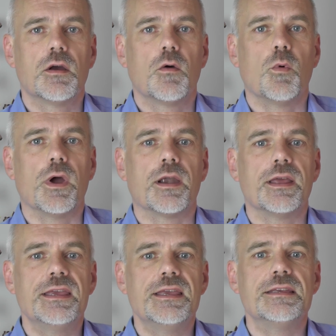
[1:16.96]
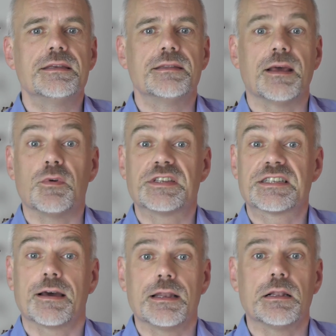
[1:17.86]
that was
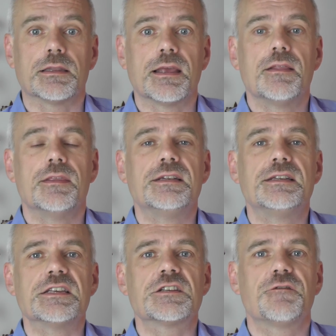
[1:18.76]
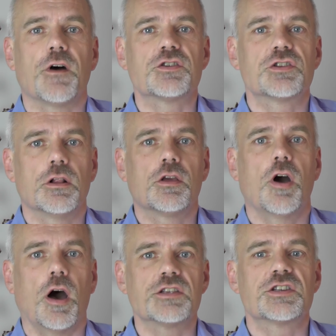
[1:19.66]
titled "The Dysfunctional
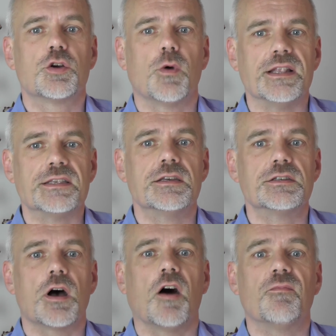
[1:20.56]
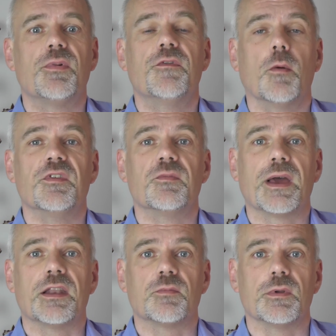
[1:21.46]
Consequences of Performance
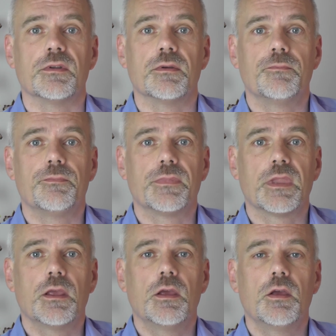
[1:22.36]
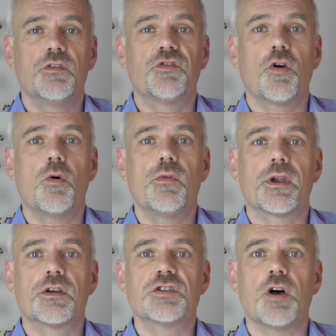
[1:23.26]
Management." So there
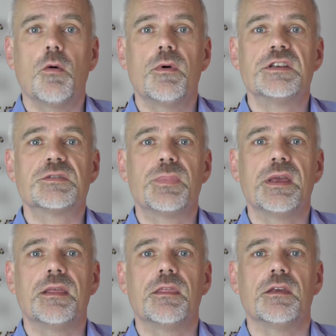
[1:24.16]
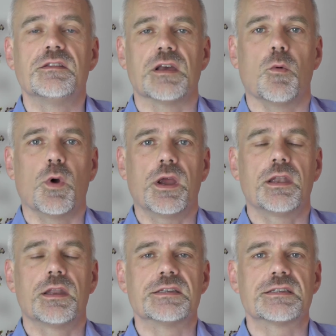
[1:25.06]
has always been this
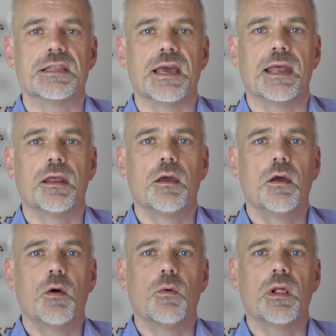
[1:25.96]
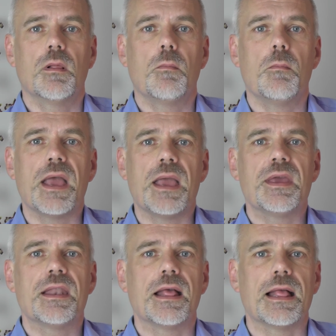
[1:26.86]
awareness that, well, maybe
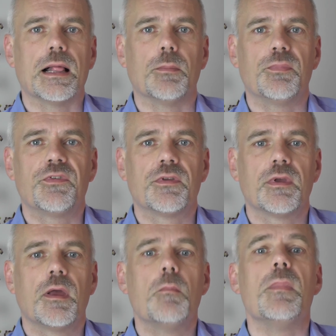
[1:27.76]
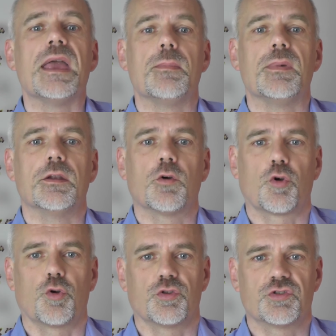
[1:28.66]
it helps, maybe it
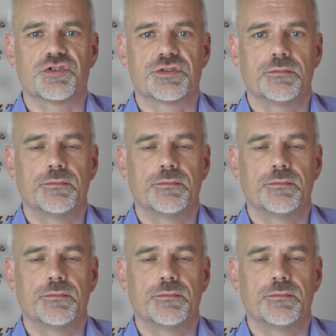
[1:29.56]
hurts.